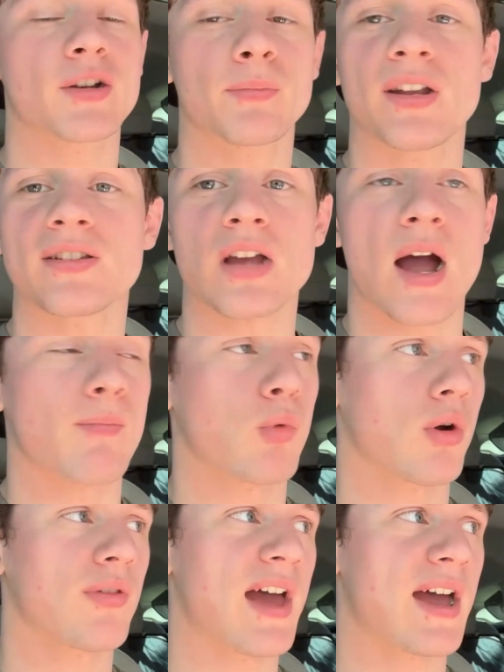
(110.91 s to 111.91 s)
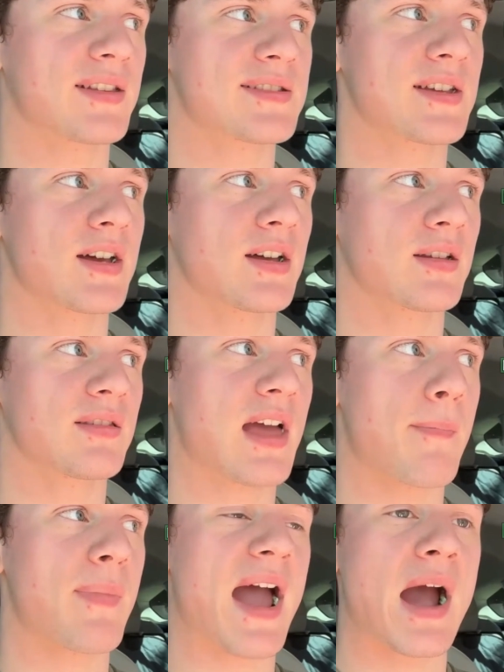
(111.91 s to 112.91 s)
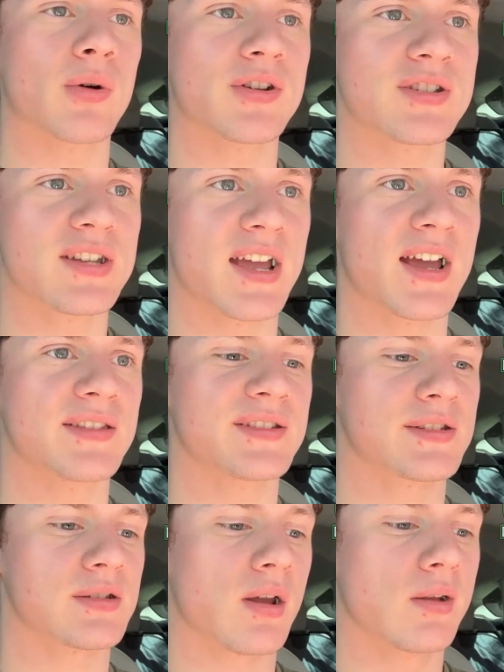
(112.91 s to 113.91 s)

but he's got more of that power stance.